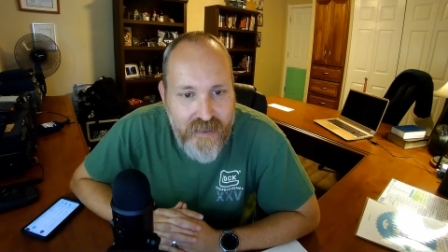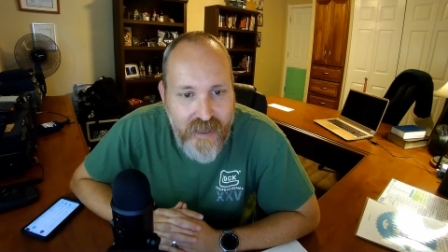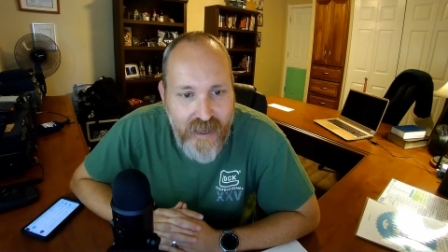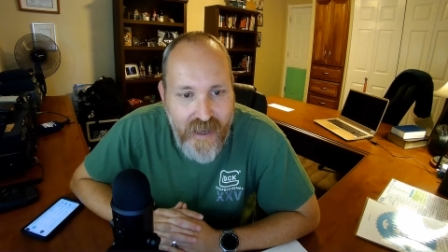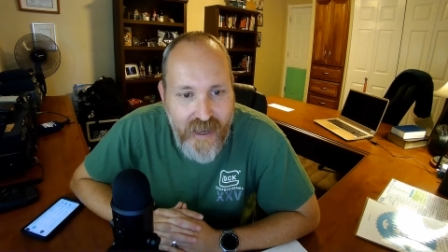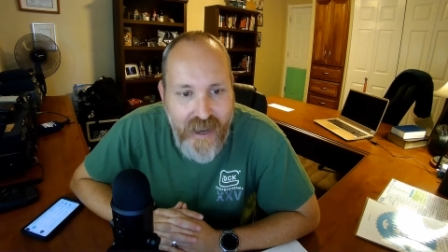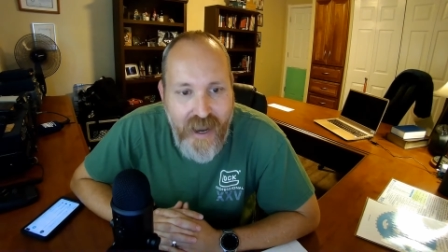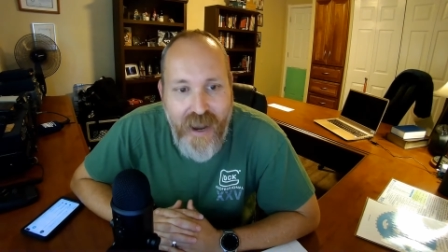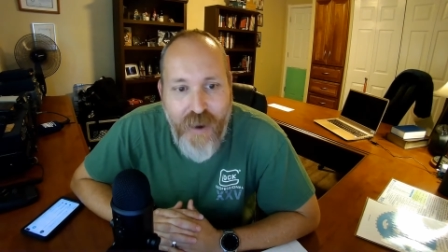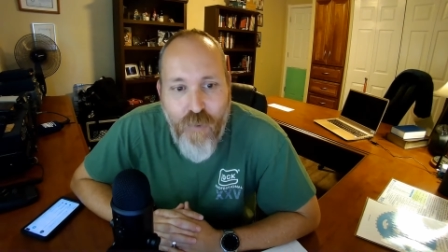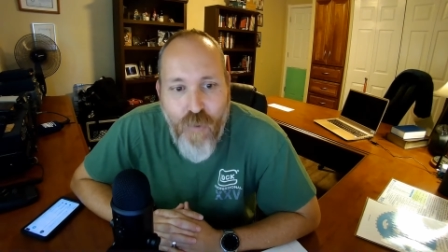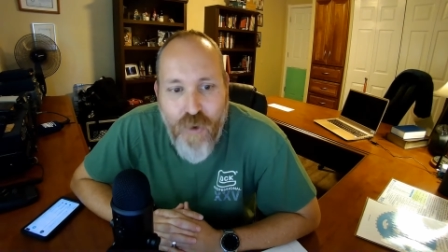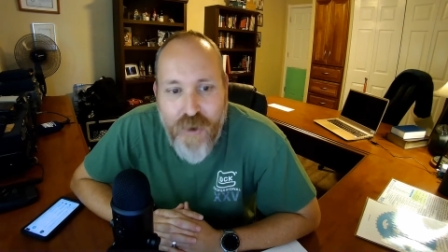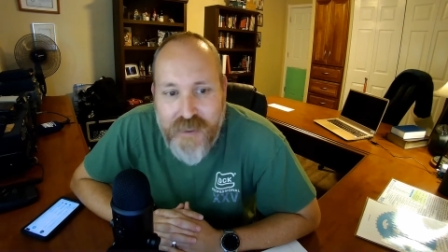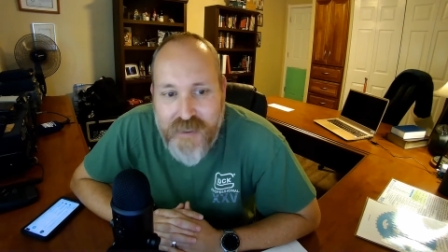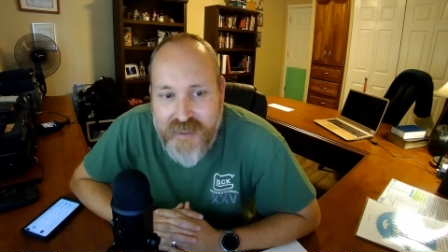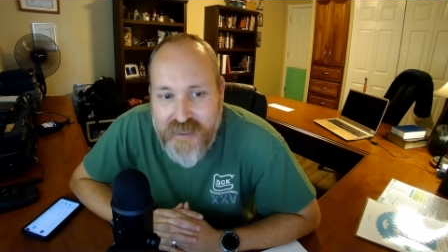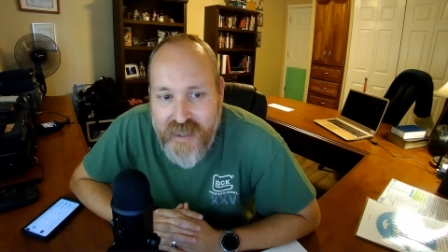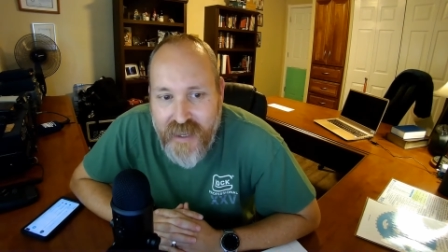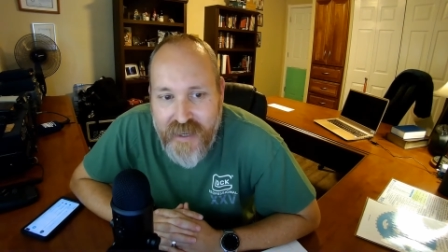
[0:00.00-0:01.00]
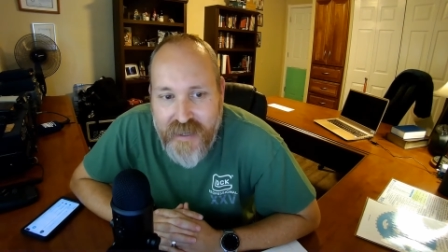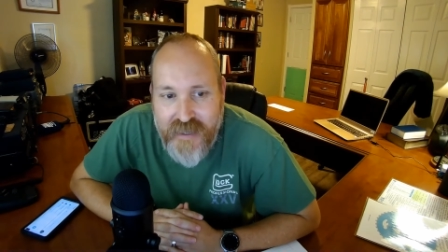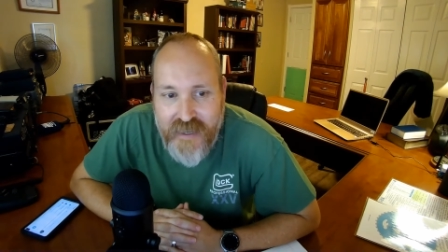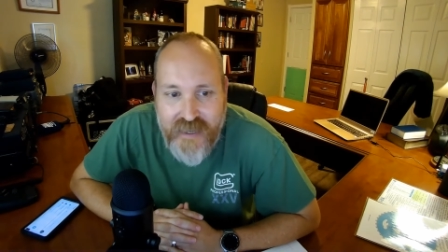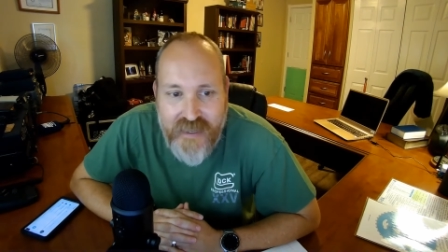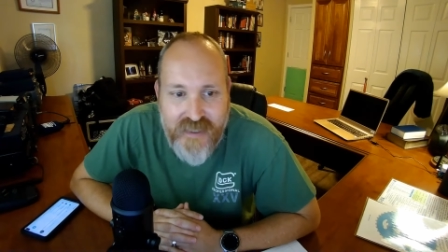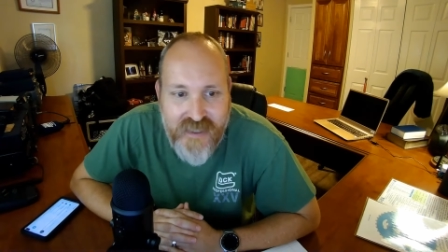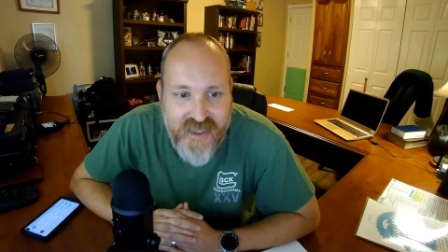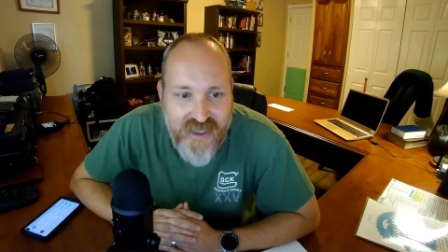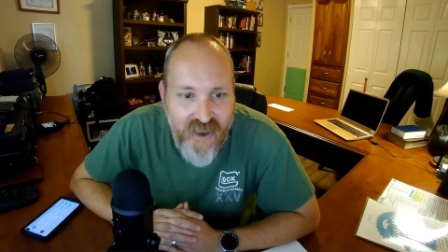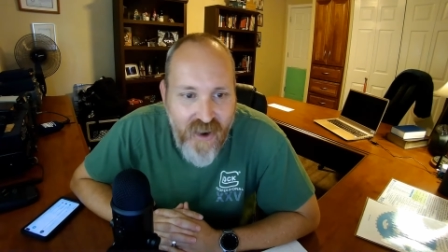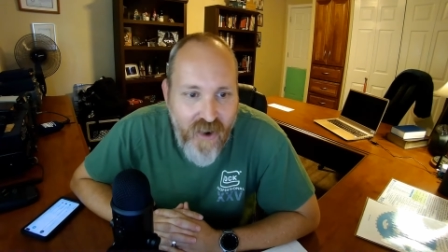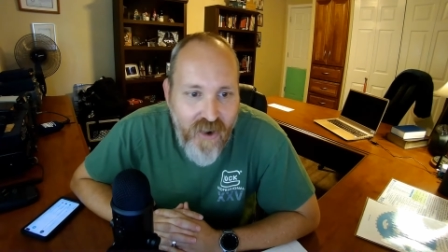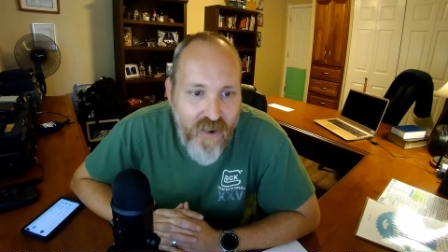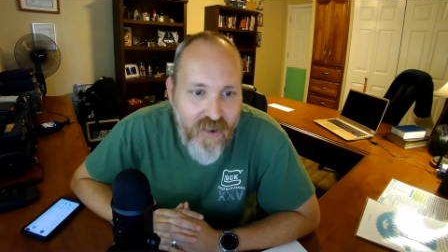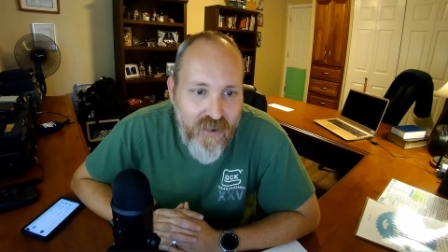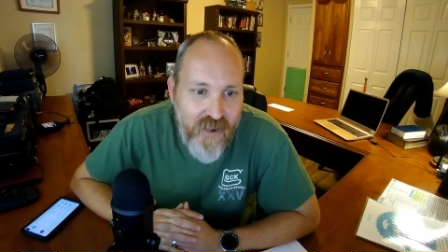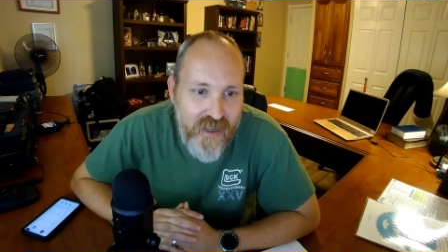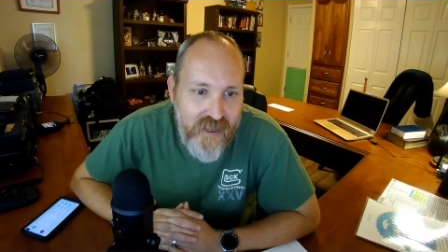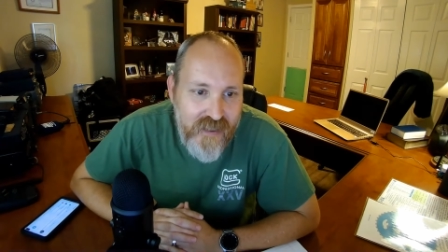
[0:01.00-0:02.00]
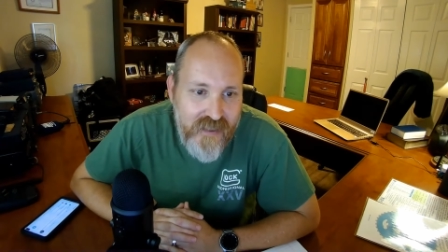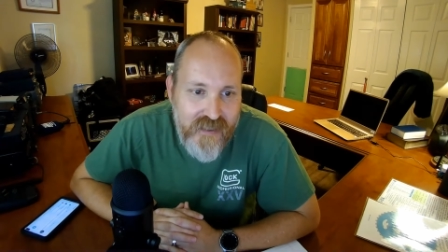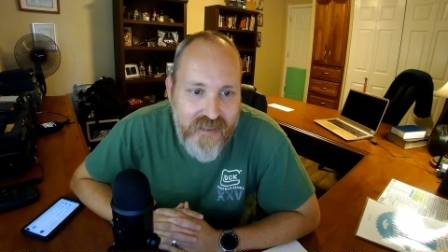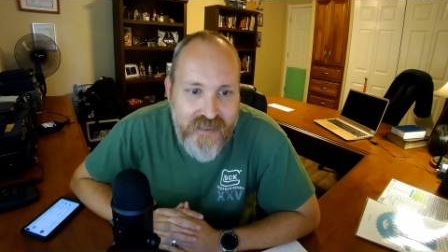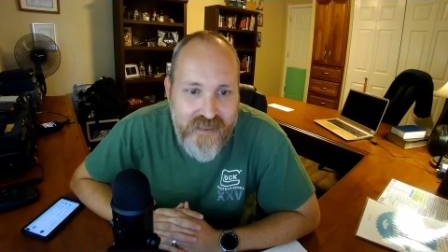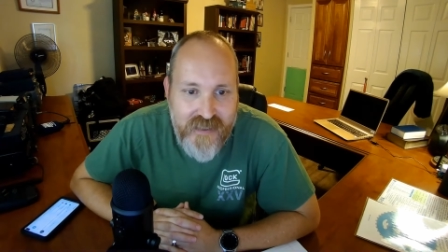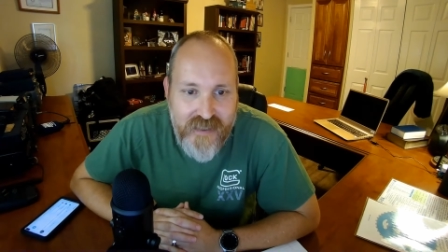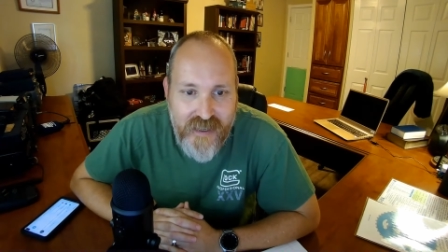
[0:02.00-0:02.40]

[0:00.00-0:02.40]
I, I, would say D Star is